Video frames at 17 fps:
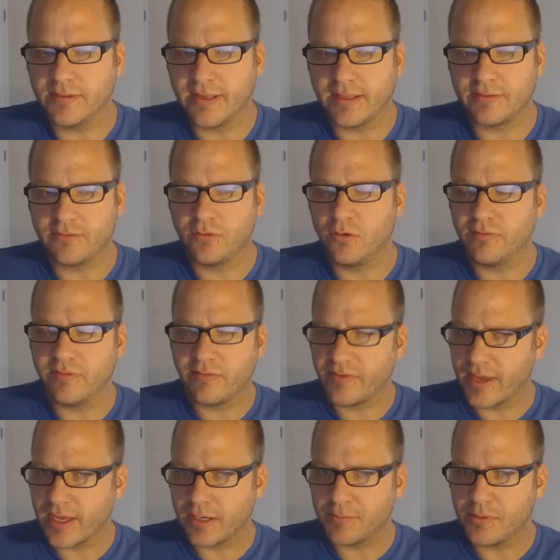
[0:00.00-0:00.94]
to take 2 of
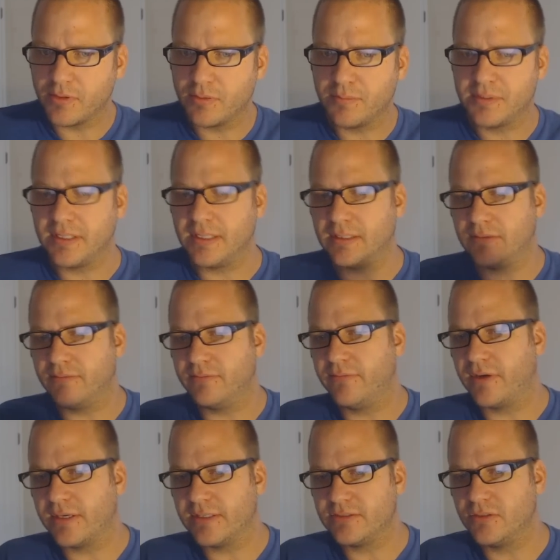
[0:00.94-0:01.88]
every animal, but then
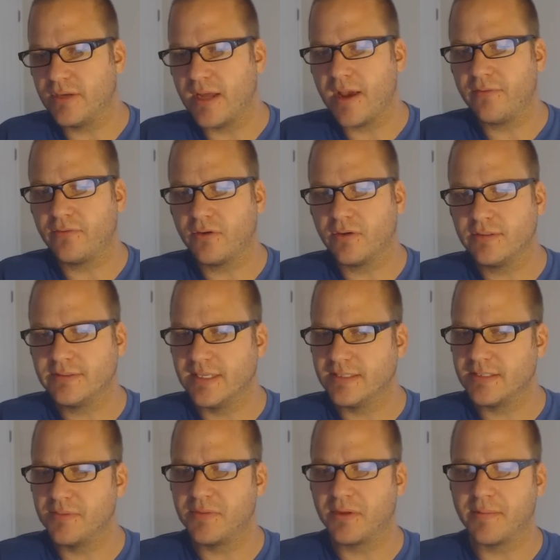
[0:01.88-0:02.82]
very soon after it
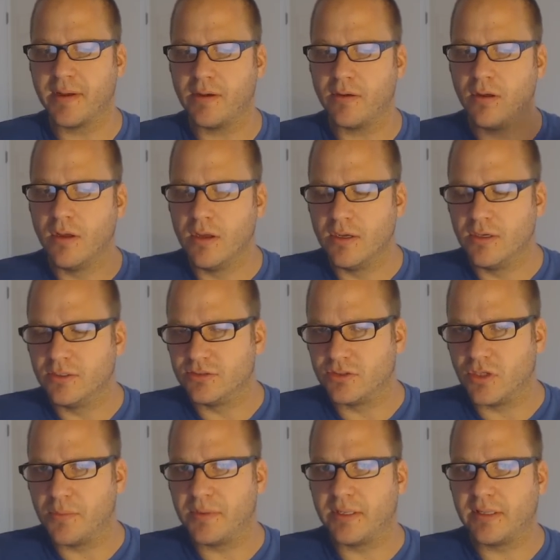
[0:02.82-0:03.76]
says something about
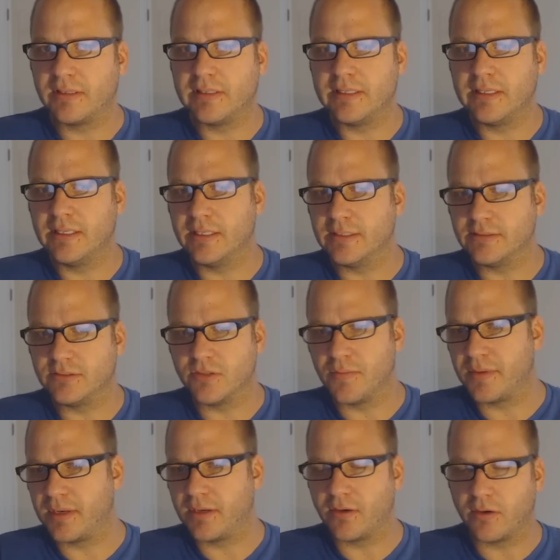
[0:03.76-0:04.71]
so many clean and
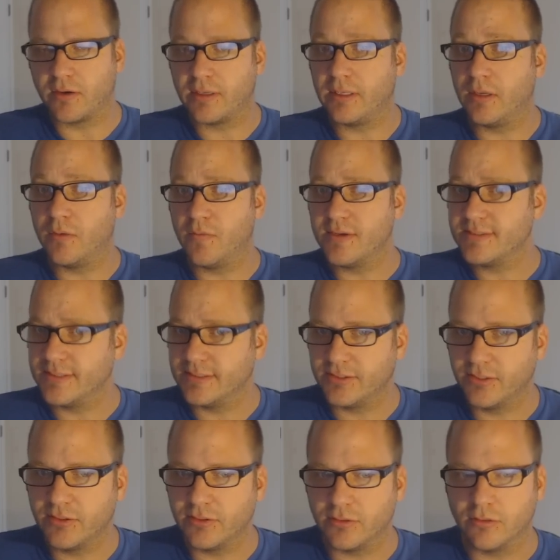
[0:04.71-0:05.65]
so many dirty, and it
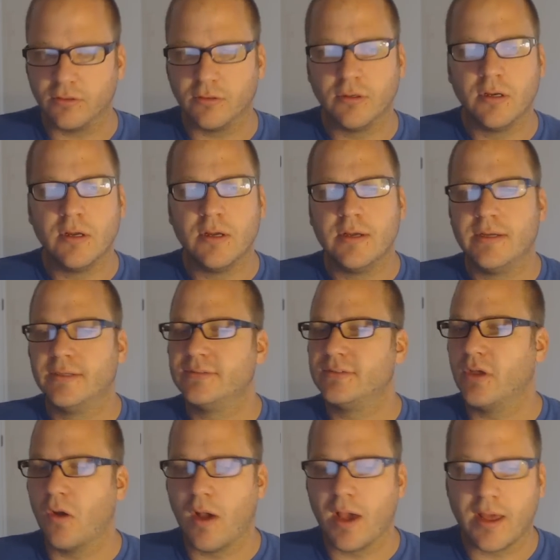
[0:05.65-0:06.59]
wasn't 2.
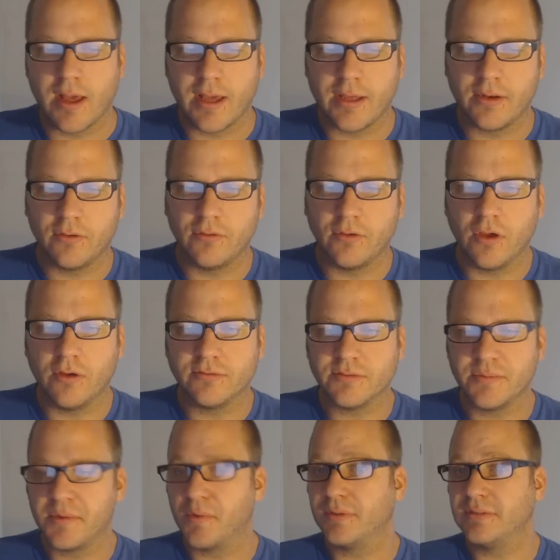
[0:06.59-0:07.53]
So I don't know if
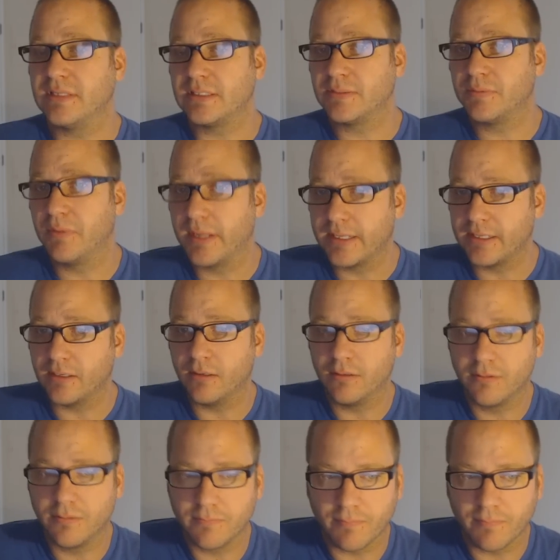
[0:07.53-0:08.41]
somebody wants to explain